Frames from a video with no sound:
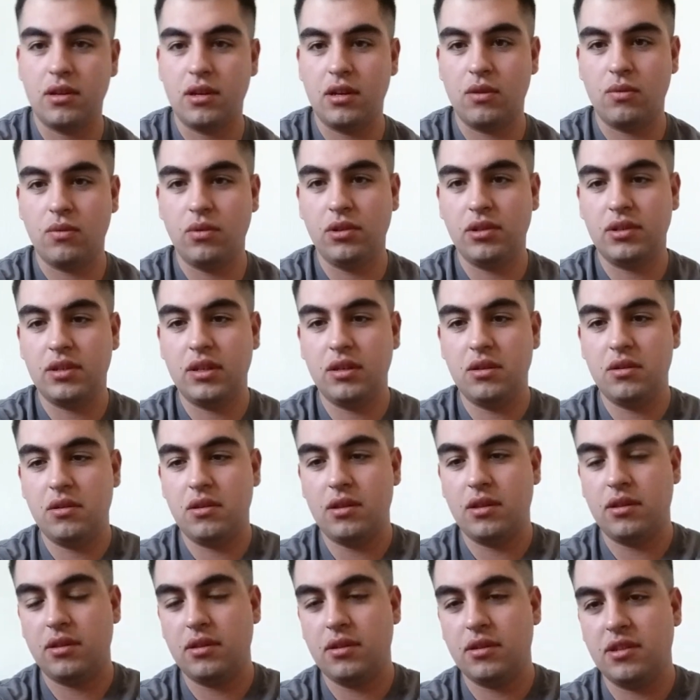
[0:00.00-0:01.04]
I will tell you
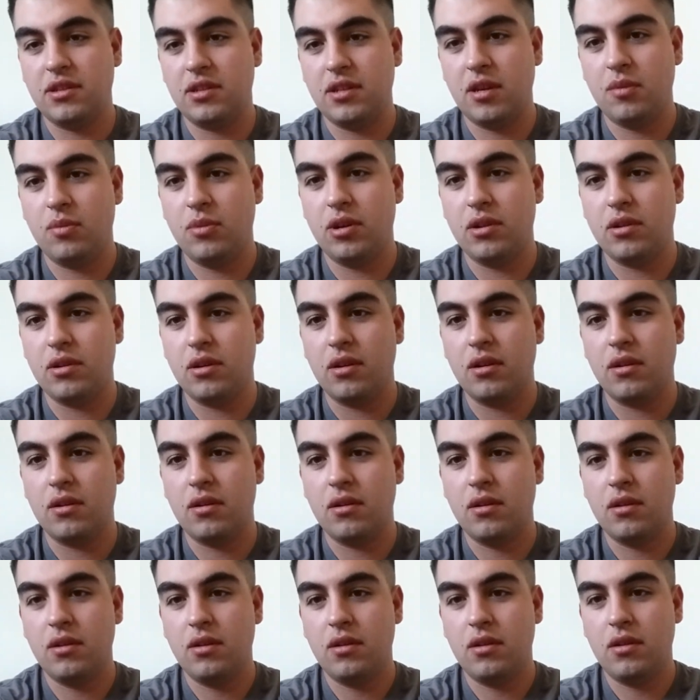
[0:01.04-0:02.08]
that the stem on here
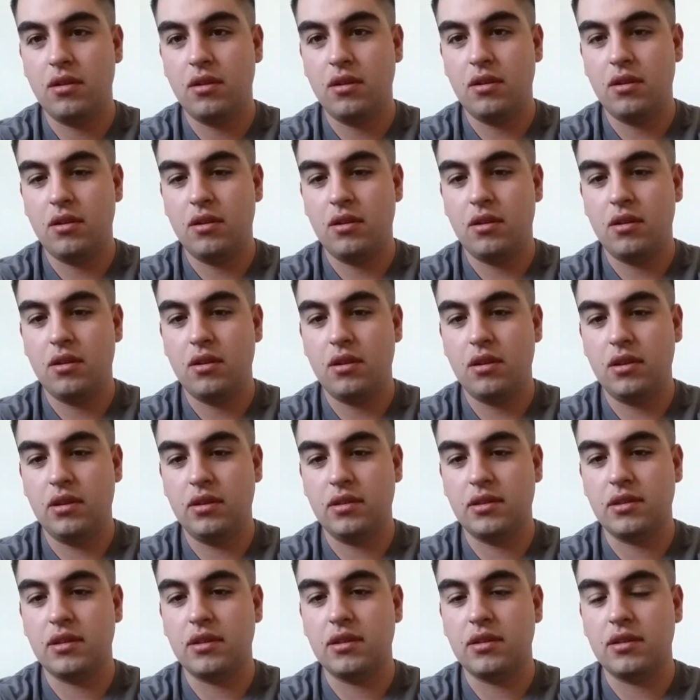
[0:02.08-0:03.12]

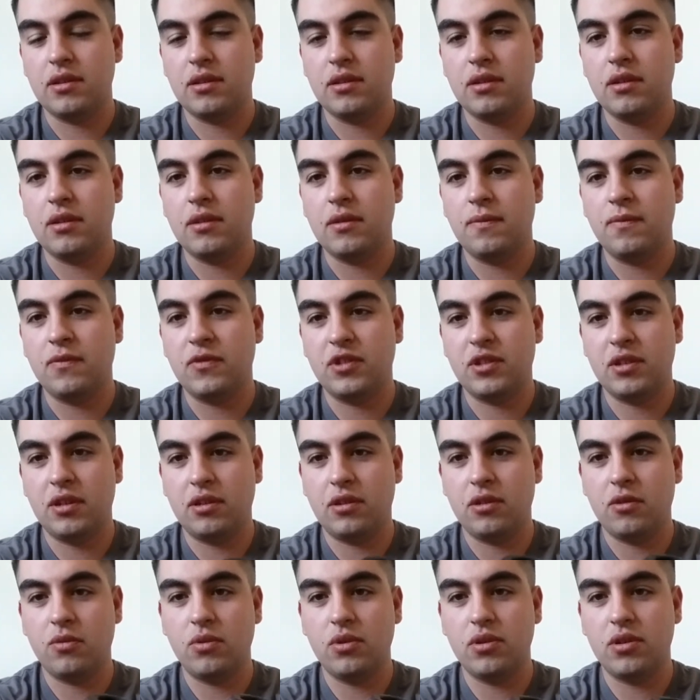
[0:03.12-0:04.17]
it's
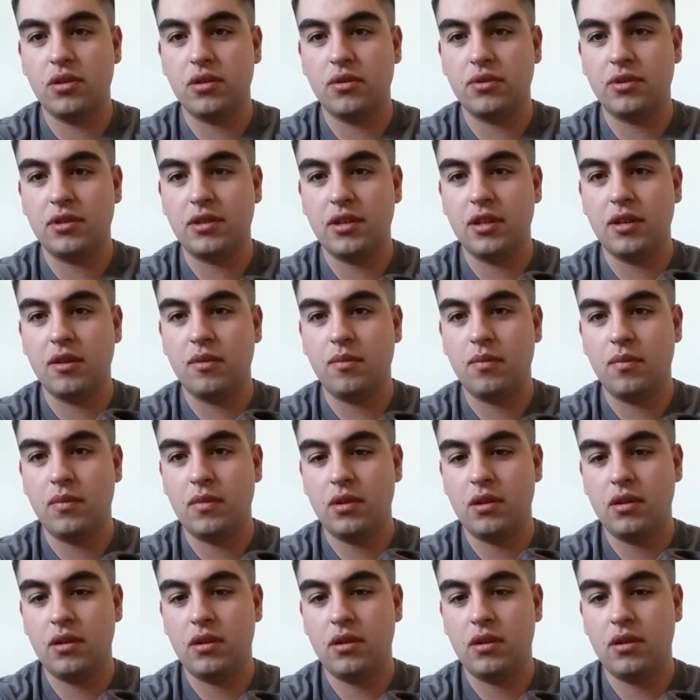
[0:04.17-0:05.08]
not the original stem.